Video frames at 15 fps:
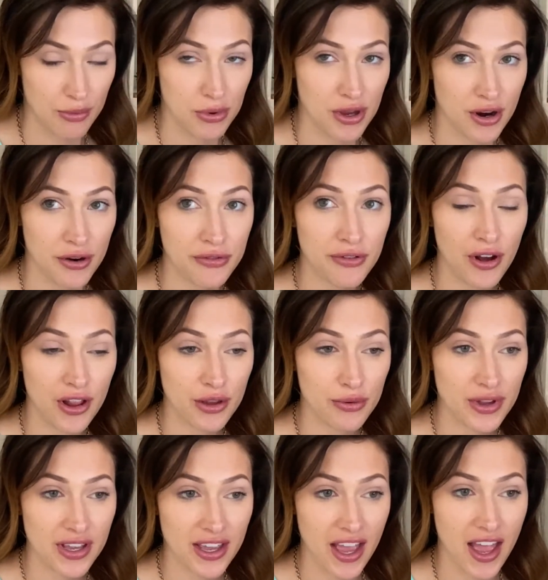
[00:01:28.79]
we are
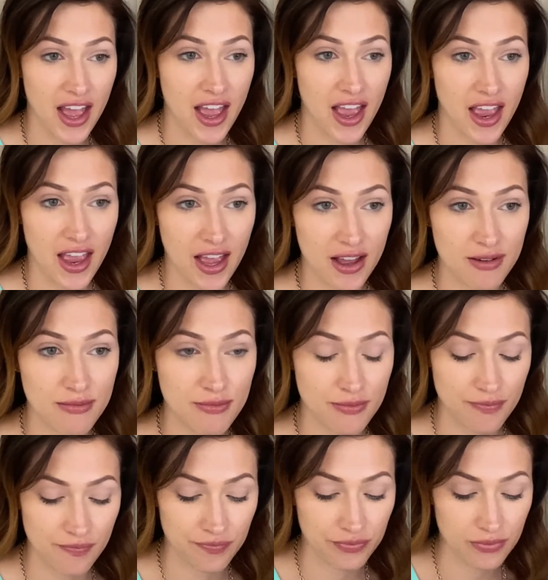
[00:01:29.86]
following a
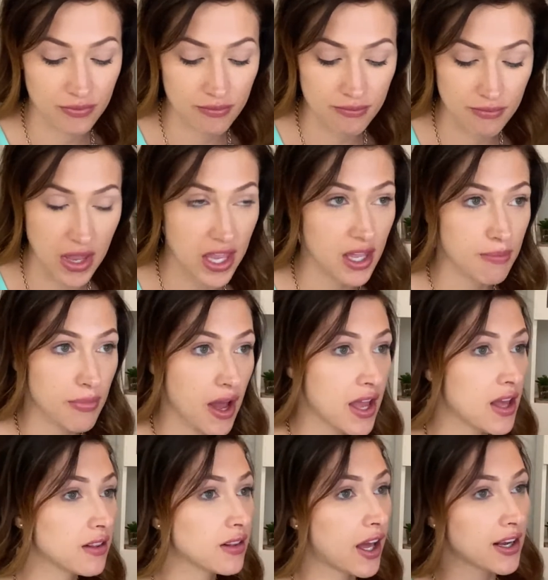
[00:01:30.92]
Makeup by
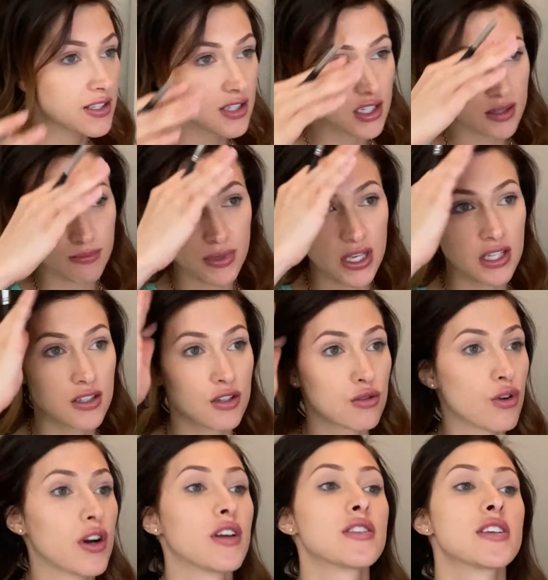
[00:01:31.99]
Alexis B
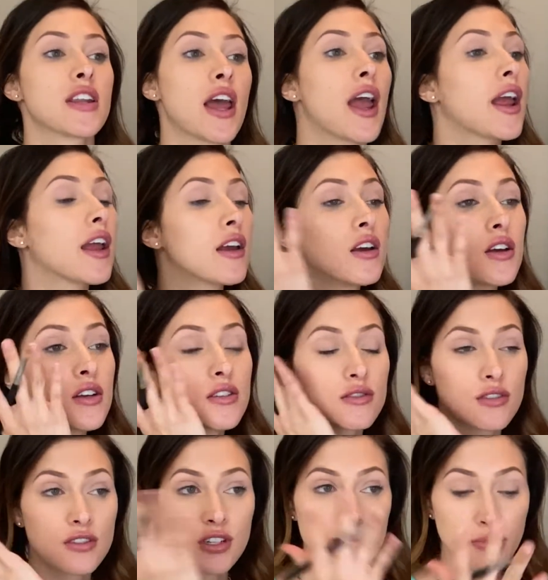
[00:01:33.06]
tutorial today. So
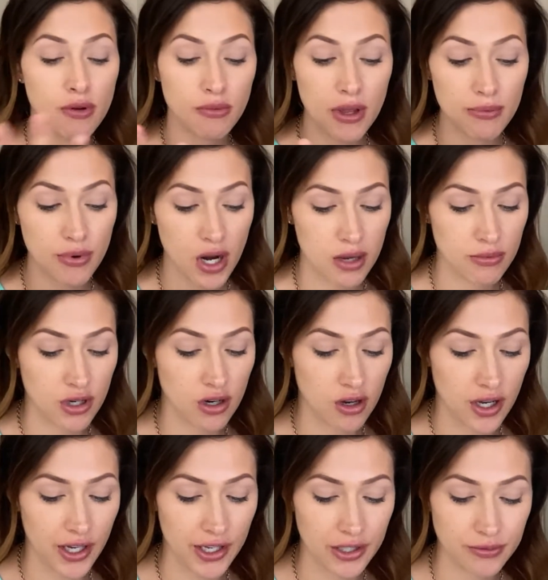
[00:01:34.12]
I just put my primer
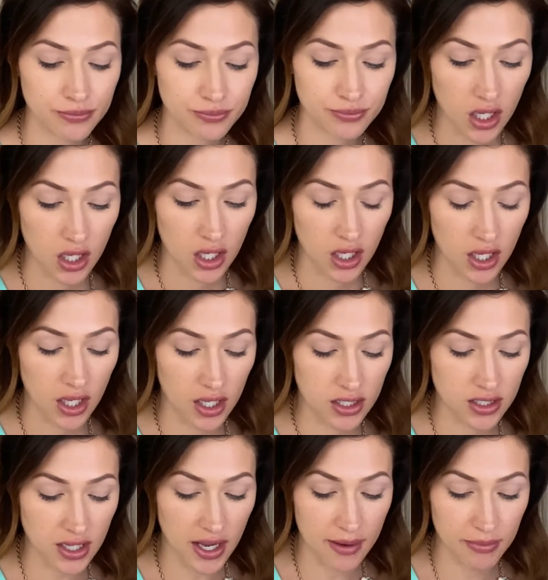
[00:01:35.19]
on and
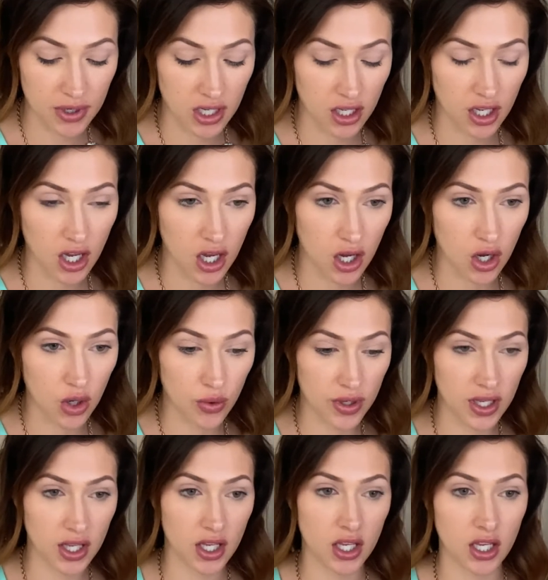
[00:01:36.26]
I'm gonna go
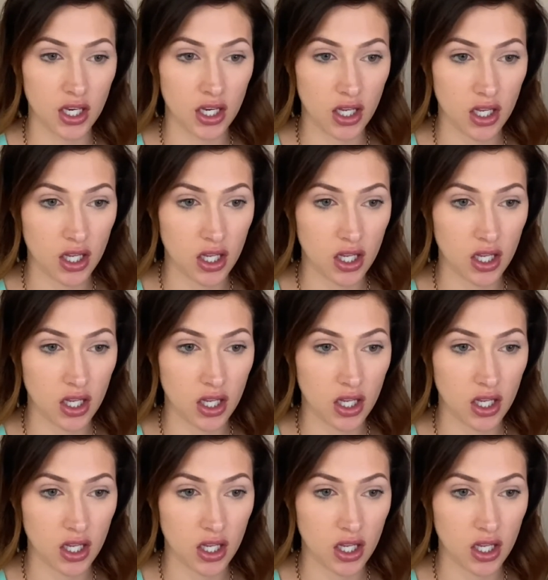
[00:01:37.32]
in